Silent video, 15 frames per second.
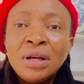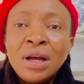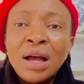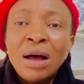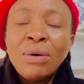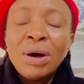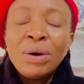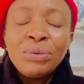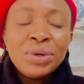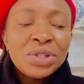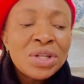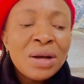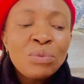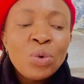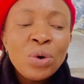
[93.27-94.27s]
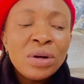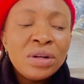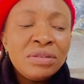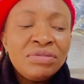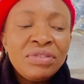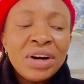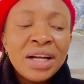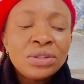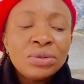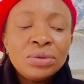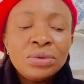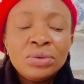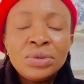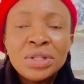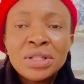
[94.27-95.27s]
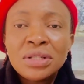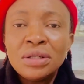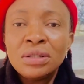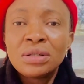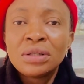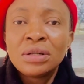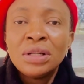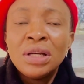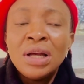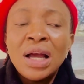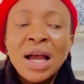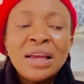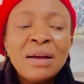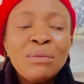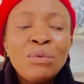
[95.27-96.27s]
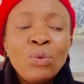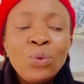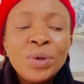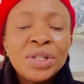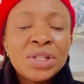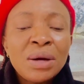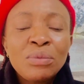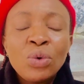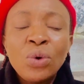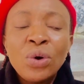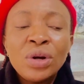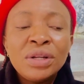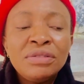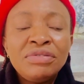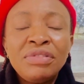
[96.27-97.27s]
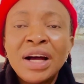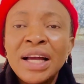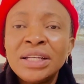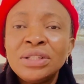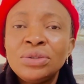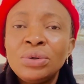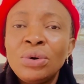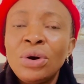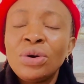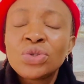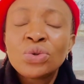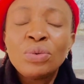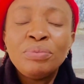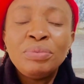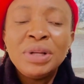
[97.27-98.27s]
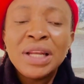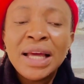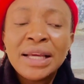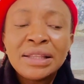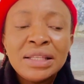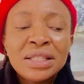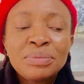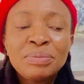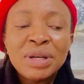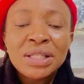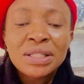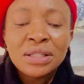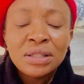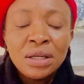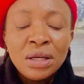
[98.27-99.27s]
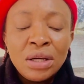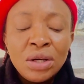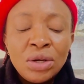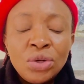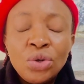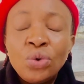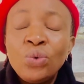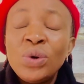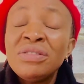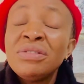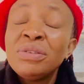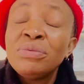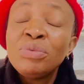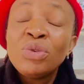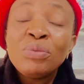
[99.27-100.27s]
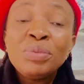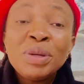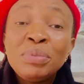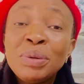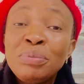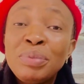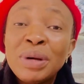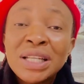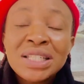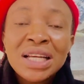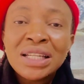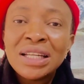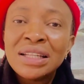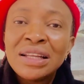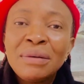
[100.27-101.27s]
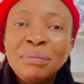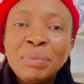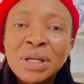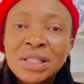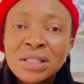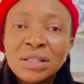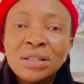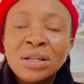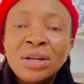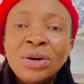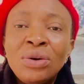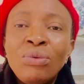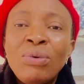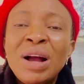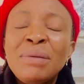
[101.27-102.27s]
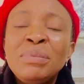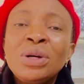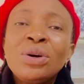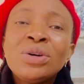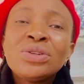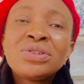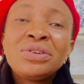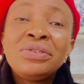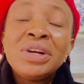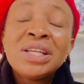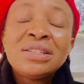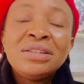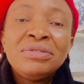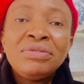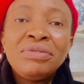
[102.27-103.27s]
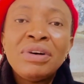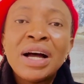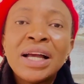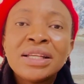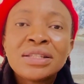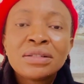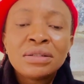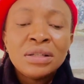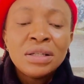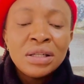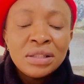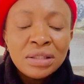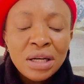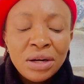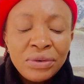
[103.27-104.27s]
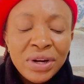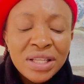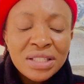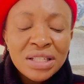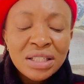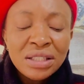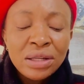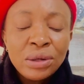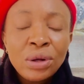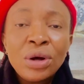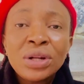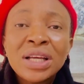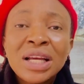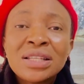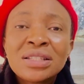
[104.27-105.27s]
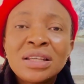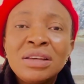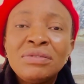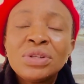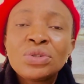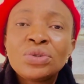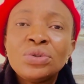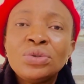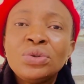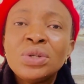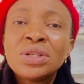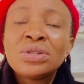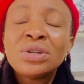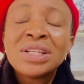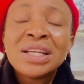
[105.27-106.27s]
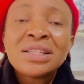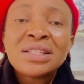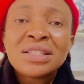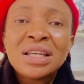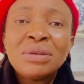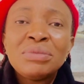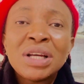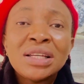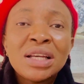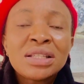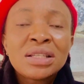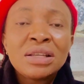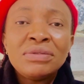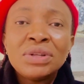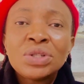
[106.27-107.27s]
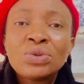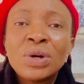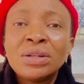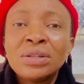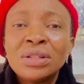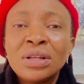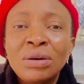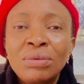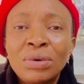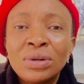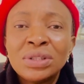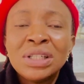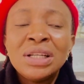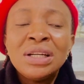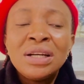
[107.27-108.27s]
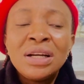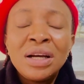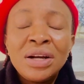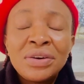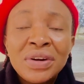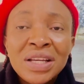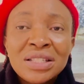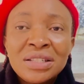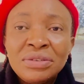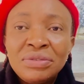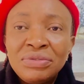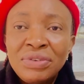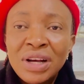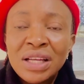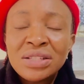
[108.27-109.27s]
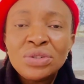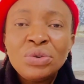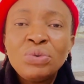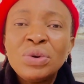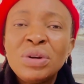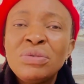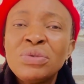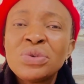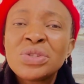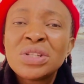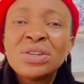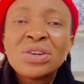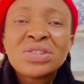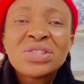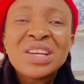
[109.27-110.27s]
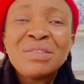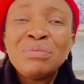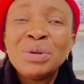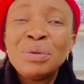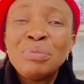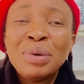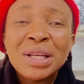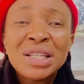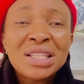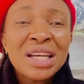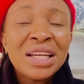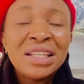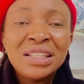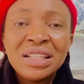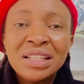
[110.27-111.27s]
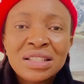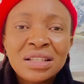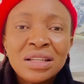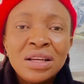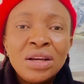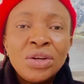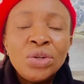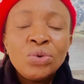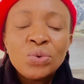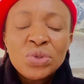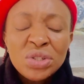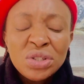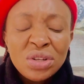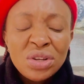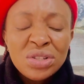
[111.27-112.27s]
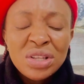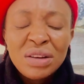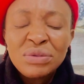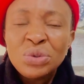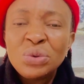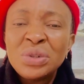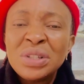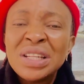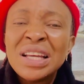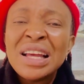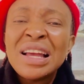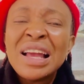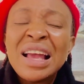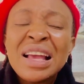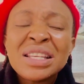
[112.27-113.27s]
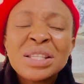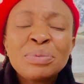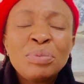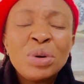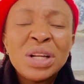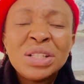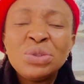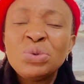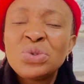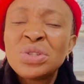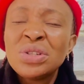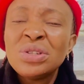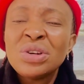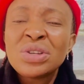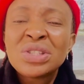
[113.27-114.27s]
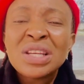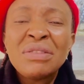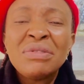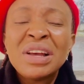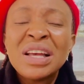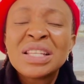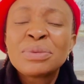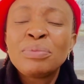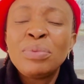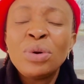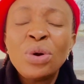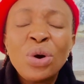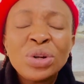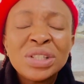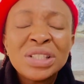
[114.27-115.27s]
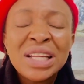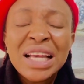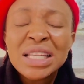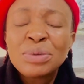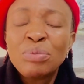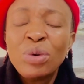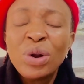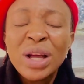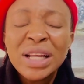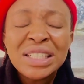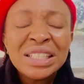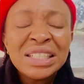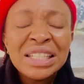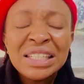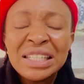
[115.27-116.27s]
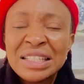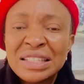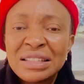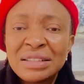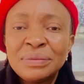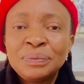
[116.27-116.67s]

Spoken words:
How I wish I'm qualified to do this. I wish I'm qualified to also be like this person. You will even be better than that person. Why? Because grace defies. The grace that the Lord has given to you is not the same that he has given to another one. Grace defies. You will even see yourself being better in it. You will see yourself doing exploit. You will see yourself exploiting in it.